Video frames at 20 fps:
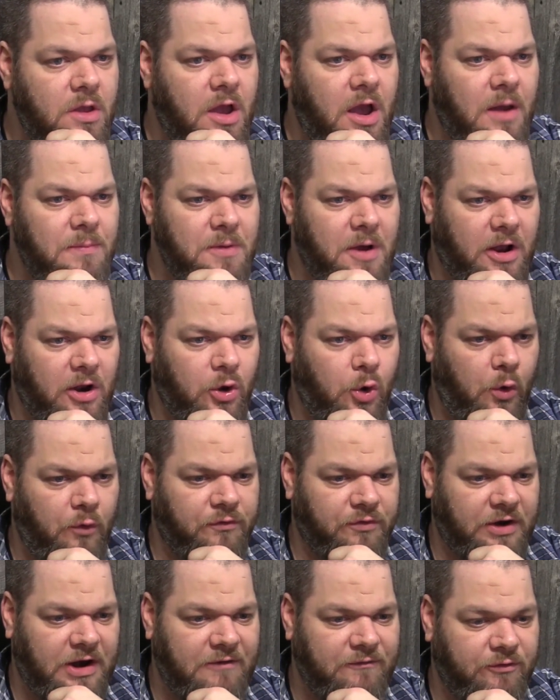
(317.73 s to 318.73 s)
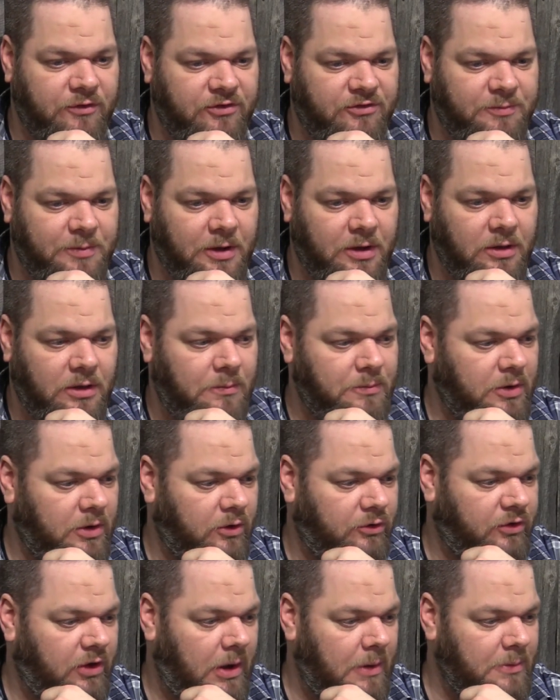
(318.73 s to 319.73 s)
I'm not gonna go over every spell.
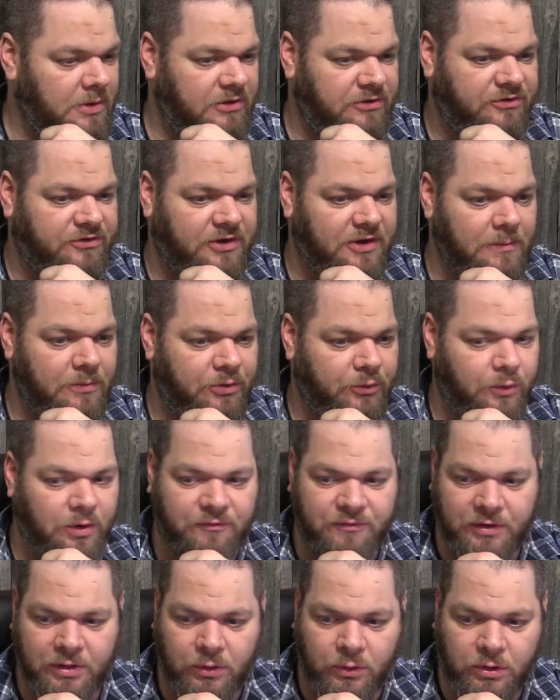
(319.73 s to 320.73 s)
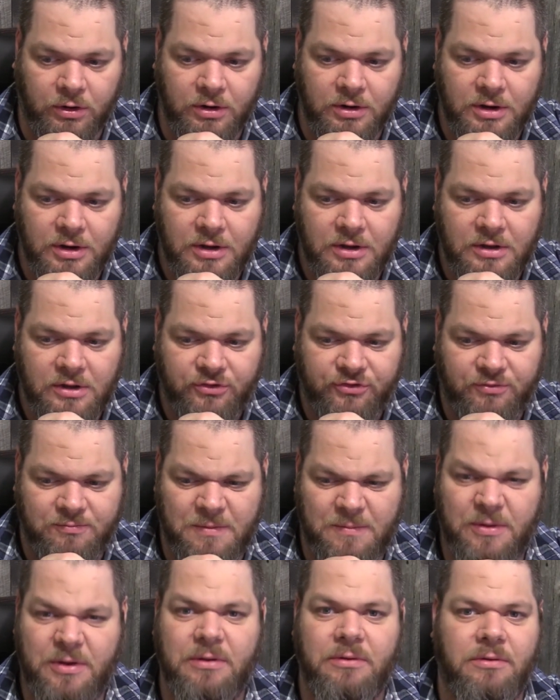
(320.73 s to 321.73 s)
I'm gonna skim through every lore.
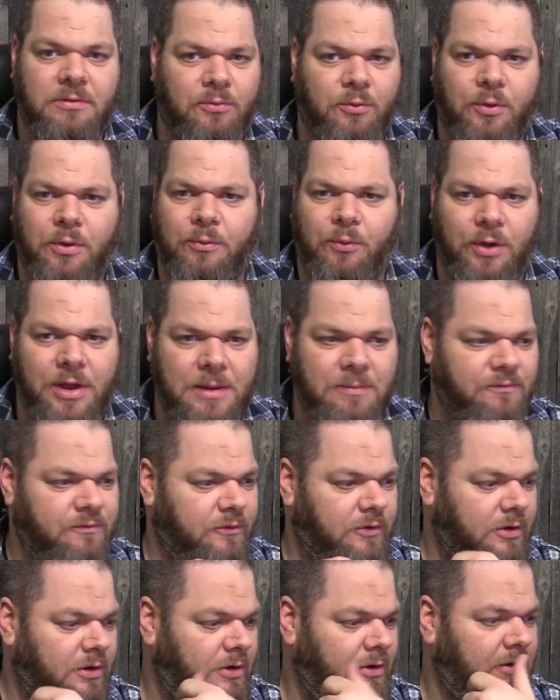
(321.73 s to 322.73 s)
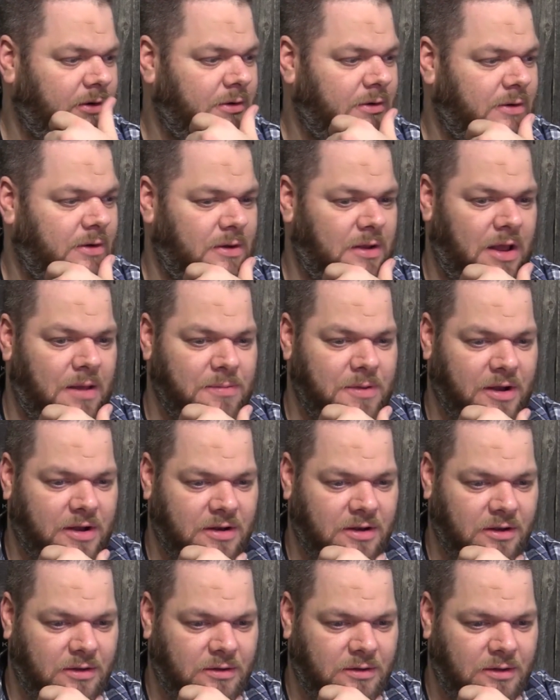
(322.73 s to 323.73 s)
Maybe we'll aim for. No, I'm not
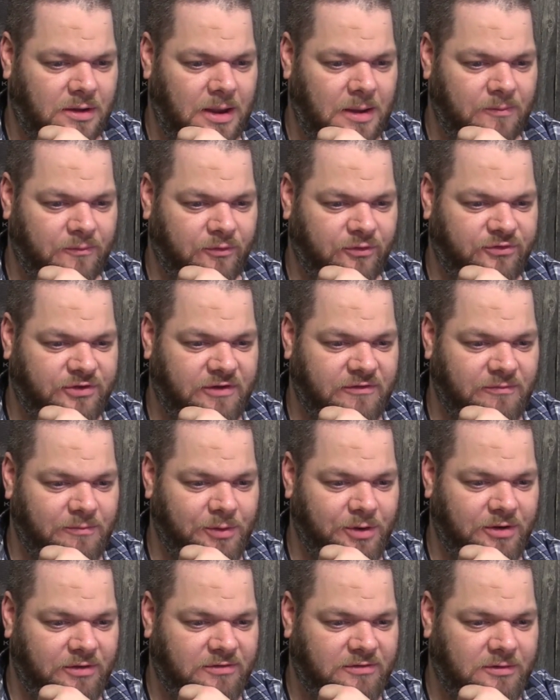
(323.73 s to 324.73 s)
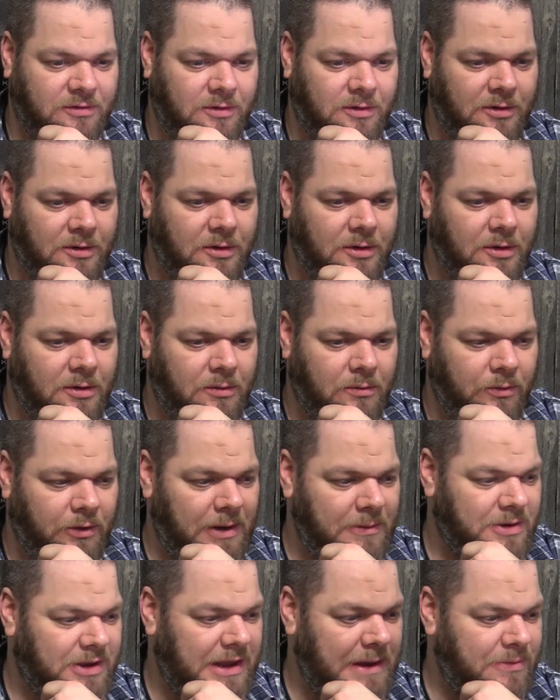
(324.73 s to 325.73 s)
gonna aim for 7 minutes. I'm
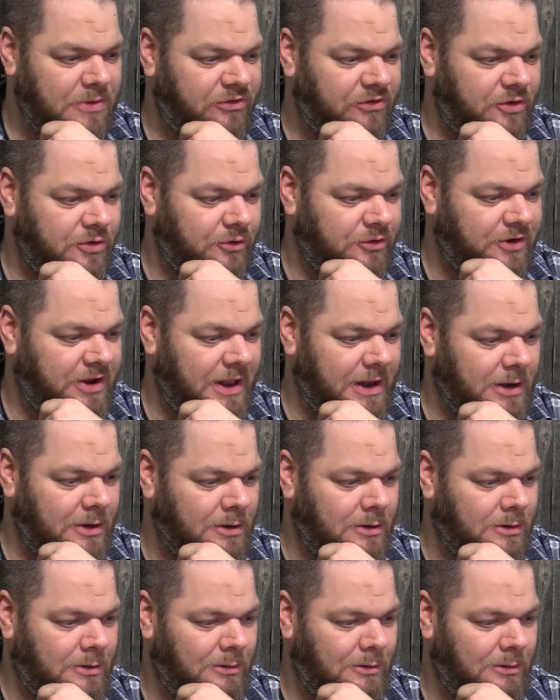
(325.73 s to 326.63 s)
aiming to keep this under 10.